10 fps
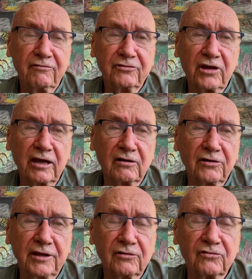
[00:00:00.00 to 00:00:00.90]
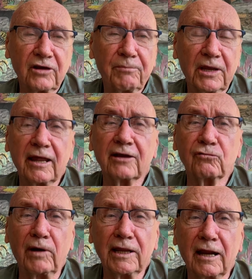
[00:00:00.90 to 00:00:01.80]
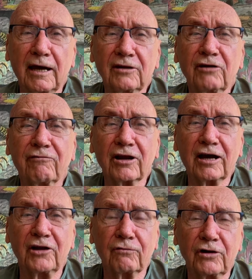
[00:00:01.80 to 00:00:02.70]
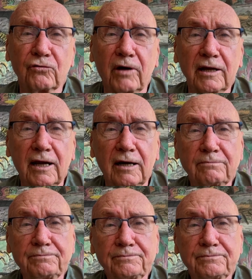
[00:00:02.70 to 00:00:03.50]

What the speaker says: cycled in something like 29 different countries right now.